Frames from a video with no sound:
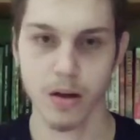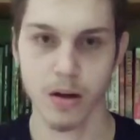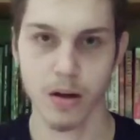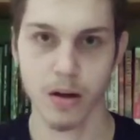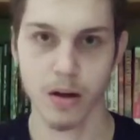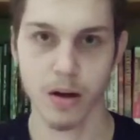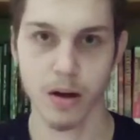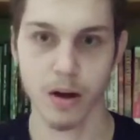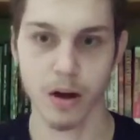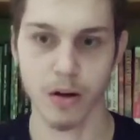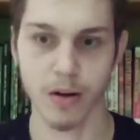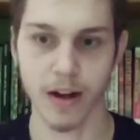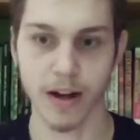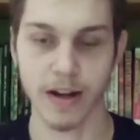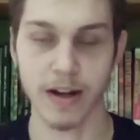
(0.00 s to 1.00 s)

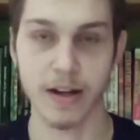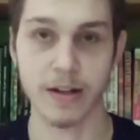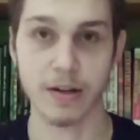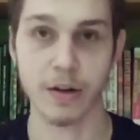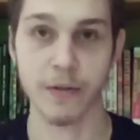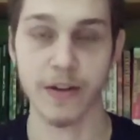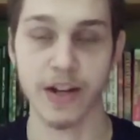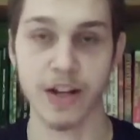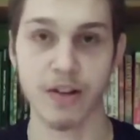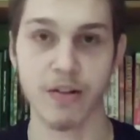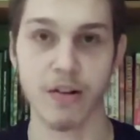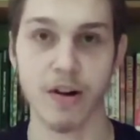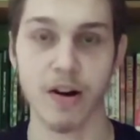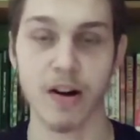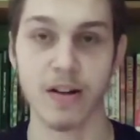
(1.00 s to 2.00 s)
Alright, going to do a
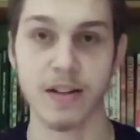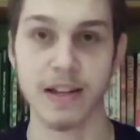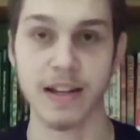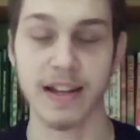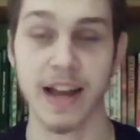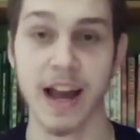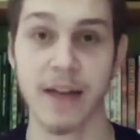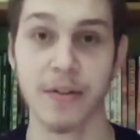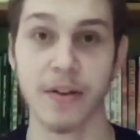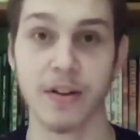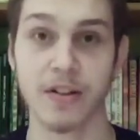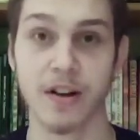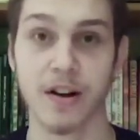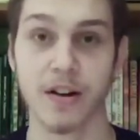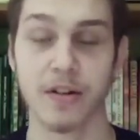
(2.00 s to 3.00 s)
video on the Catholic
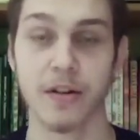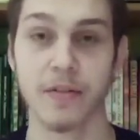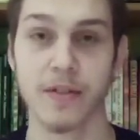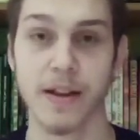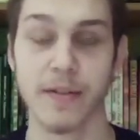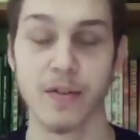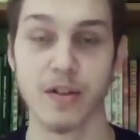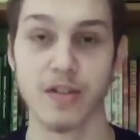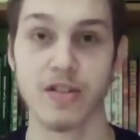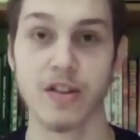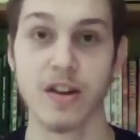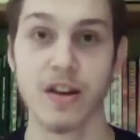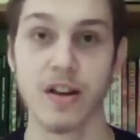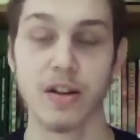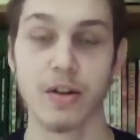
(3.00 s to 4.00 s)
doctrine of devils,
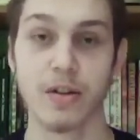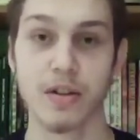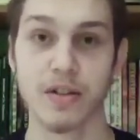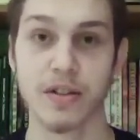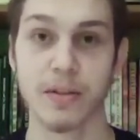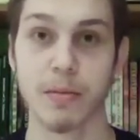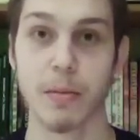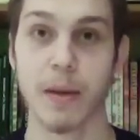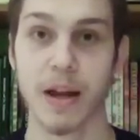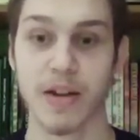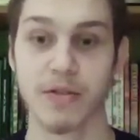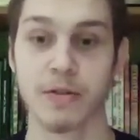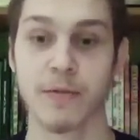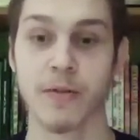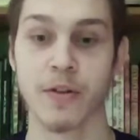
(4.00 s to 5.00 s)
known as the
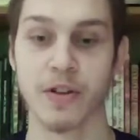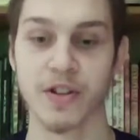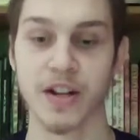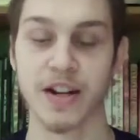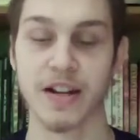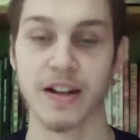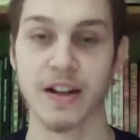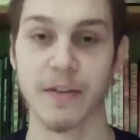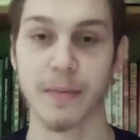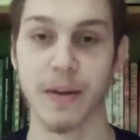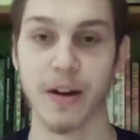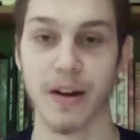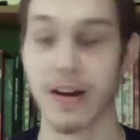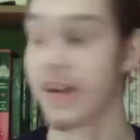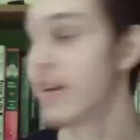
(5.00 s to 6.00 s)
perpetual virginity of
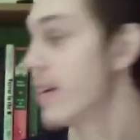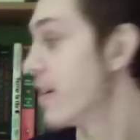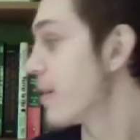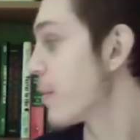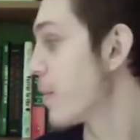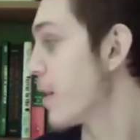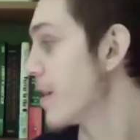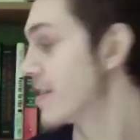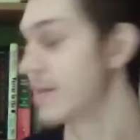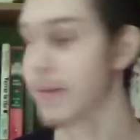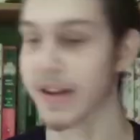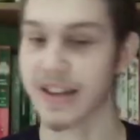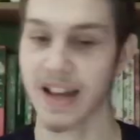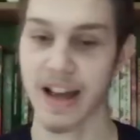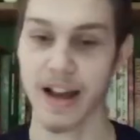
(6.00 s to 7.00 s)
Mary. Probably see my
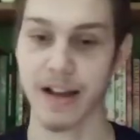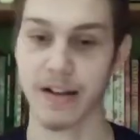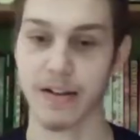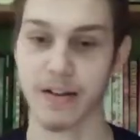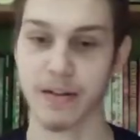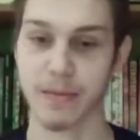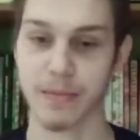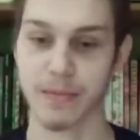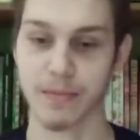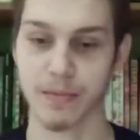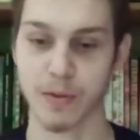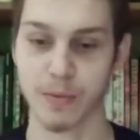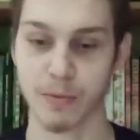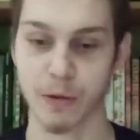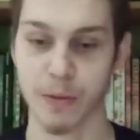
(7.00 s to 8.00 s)
cat
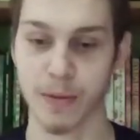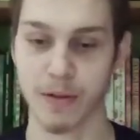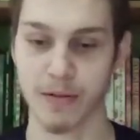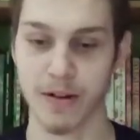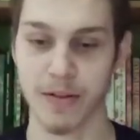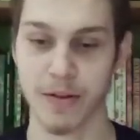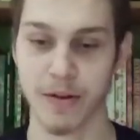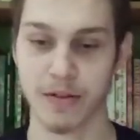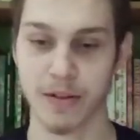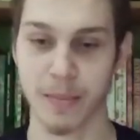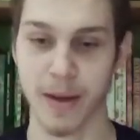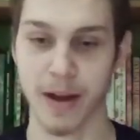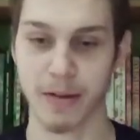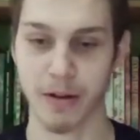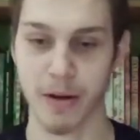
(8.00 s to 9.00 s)
roaming around there in the
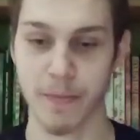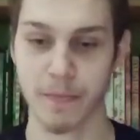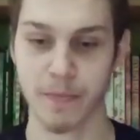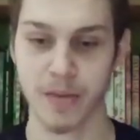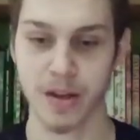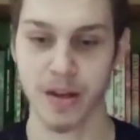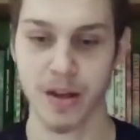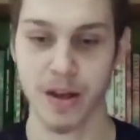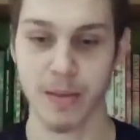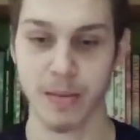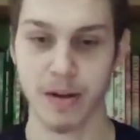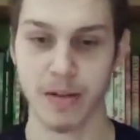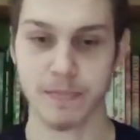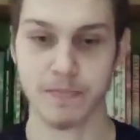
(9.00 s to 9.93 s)
background. But